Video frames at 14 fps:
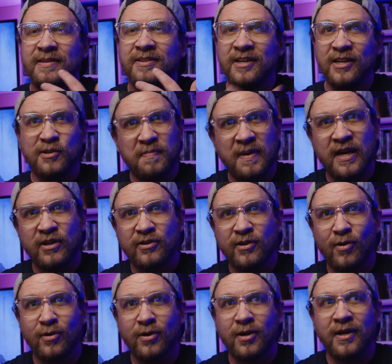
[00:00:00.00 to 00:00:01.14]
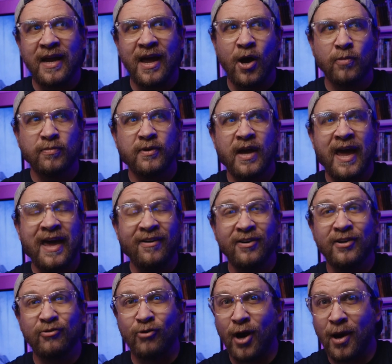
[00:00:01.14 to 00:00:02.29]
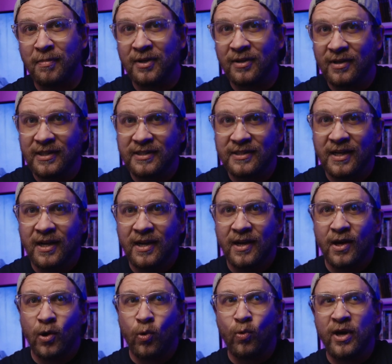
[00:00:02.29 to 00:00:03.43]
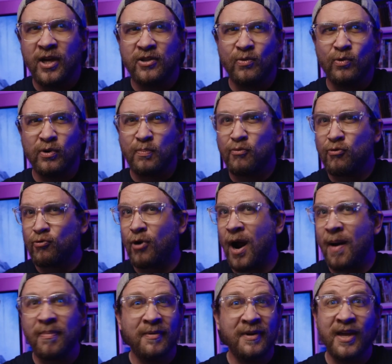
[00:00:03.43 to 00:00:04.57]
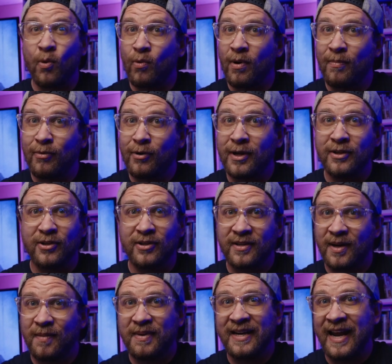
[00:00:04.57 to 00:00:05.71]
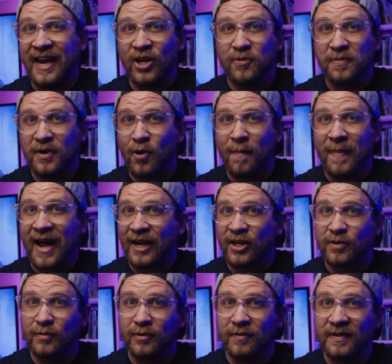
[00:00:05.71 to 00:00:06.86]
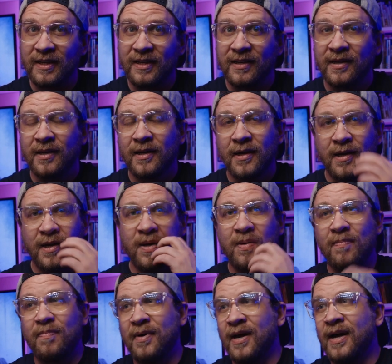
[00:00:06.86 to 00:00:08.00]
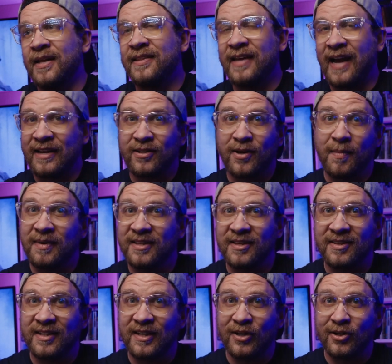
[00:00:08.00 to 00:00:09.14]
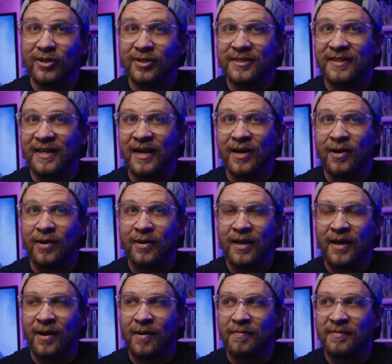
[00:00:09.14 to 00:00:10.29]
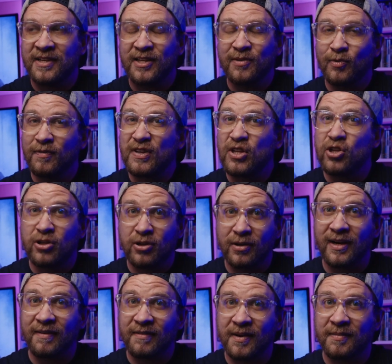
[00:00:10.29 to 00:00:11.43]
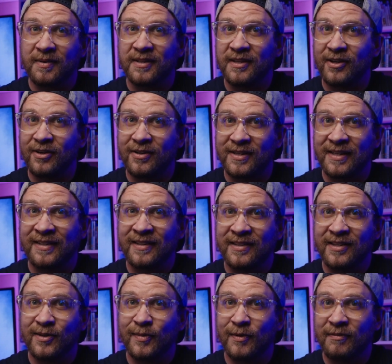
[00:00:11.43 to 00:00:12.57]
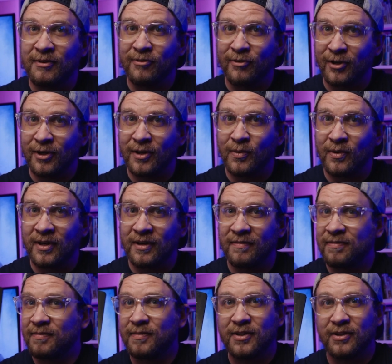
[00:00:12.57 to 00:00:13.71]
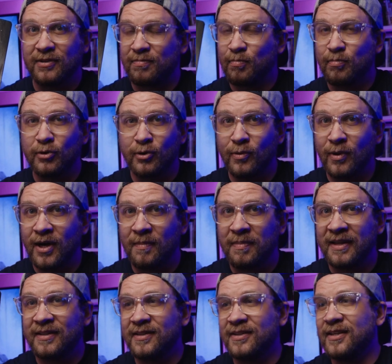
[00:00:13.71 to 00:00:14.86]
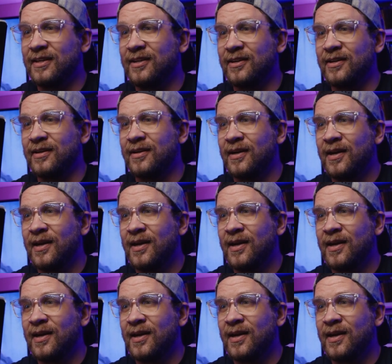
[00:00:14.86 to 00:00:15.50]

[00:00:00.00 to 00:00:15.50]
this being so good helped Alien Romulus, which was probably at one point just going to be an HBO Max movie, but that's coming to theaters now. This movie should have come to theaters. I think this movie really would have just blew up at the theater.